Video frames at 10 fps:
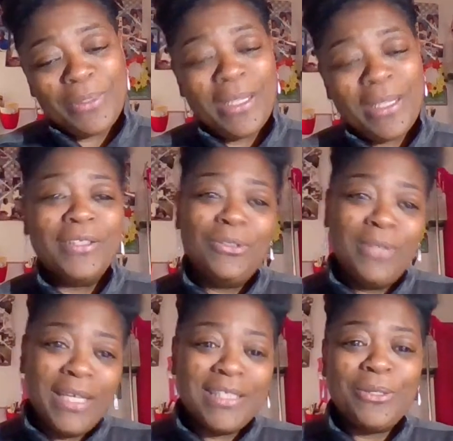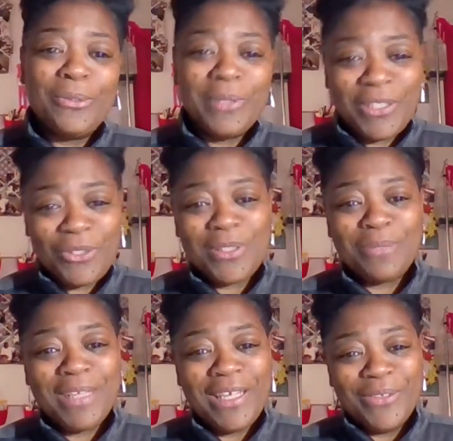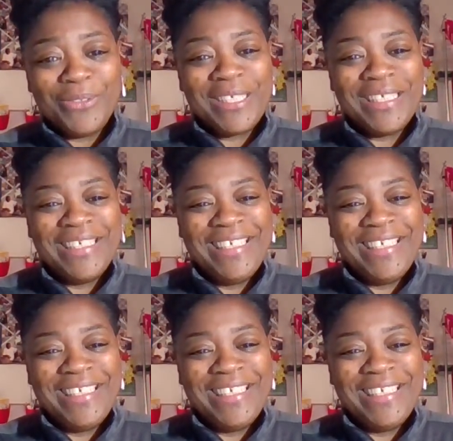sweetheart. You got to go get you some clothes.